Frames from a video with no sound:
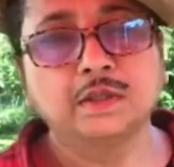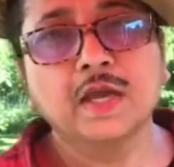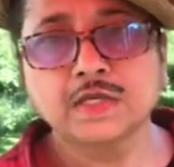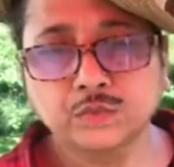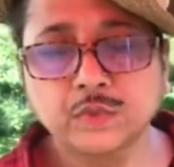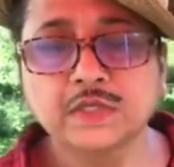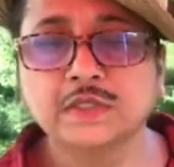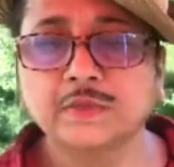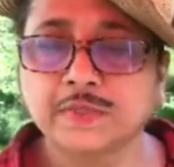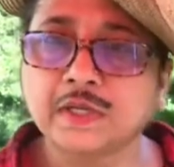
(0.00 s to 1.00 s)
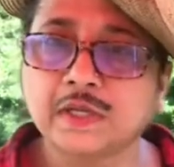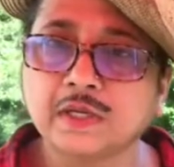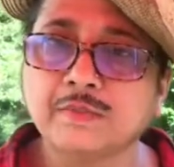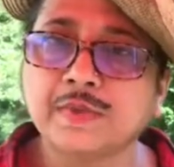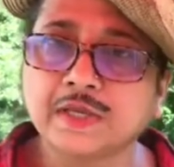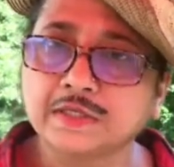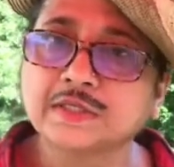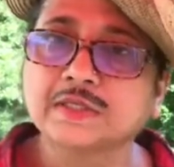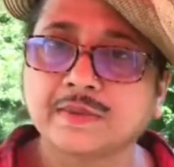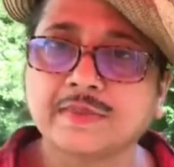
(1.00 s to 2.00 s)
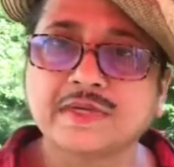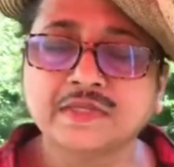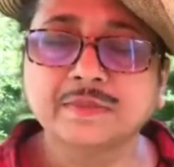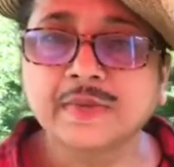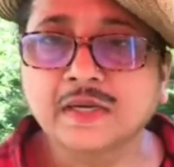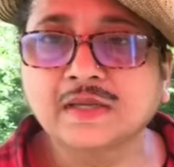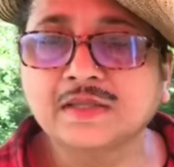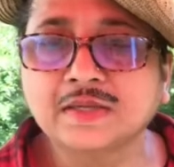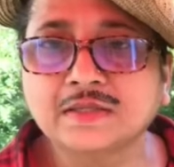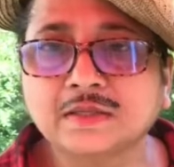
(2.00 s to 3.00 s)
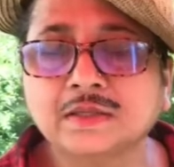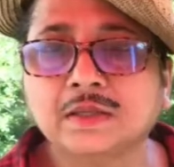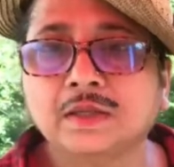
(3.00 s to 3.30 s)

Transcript: as what typically be in summers in Bangladesh,